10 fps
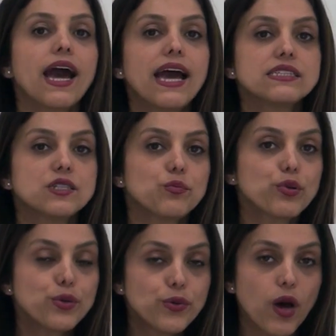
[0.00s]
And the
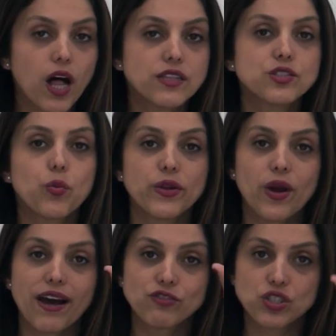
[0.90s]
plural, so when
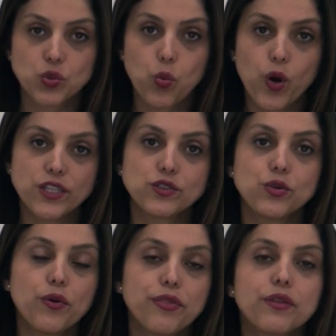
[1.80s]
you have just one
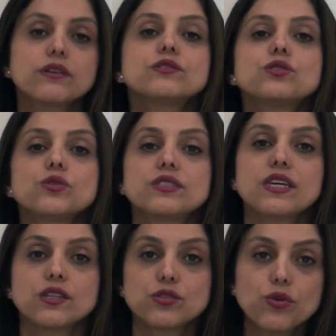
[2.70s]
tooth, so you
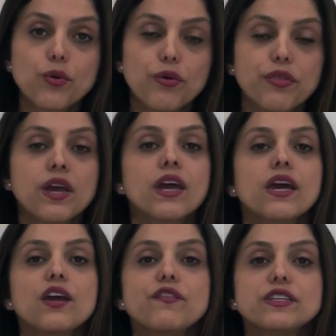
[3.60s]
say tooth.
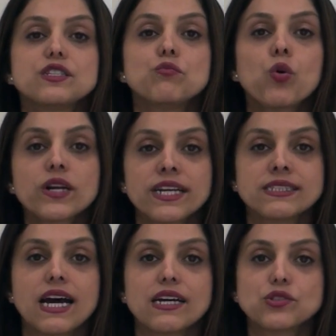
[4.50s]
If it is more
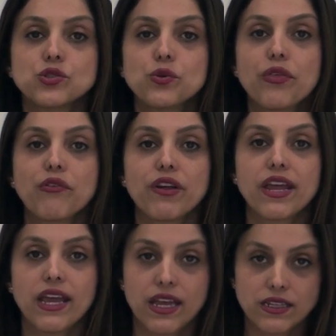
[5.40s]
than that, two,
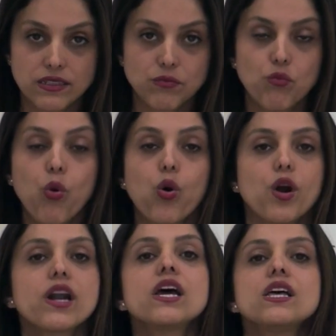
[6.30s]
three, and
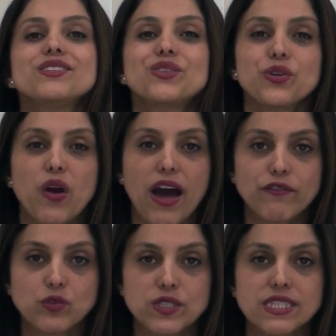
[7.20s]
more, so you
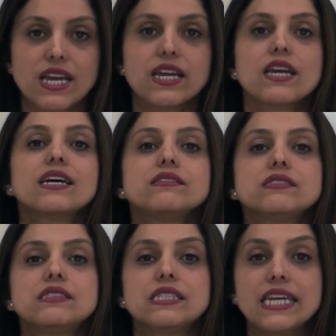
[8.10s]
have to say
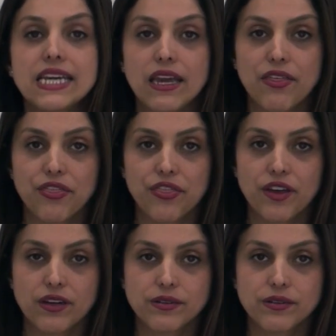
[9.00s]
teeth.